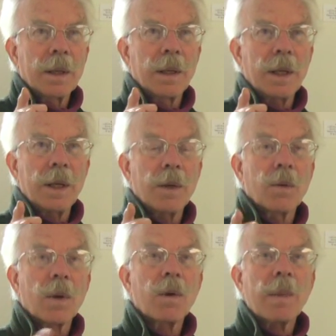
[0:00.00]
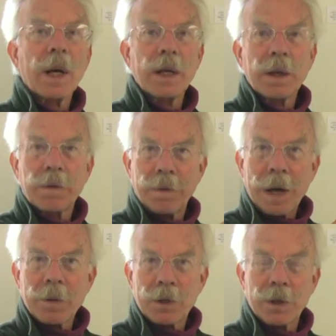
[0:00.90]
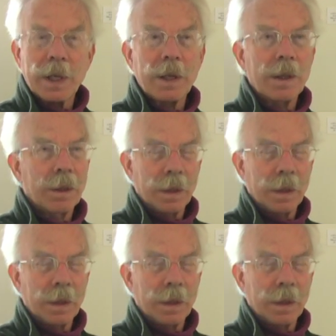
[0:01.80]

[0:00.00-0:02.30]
The robotic factory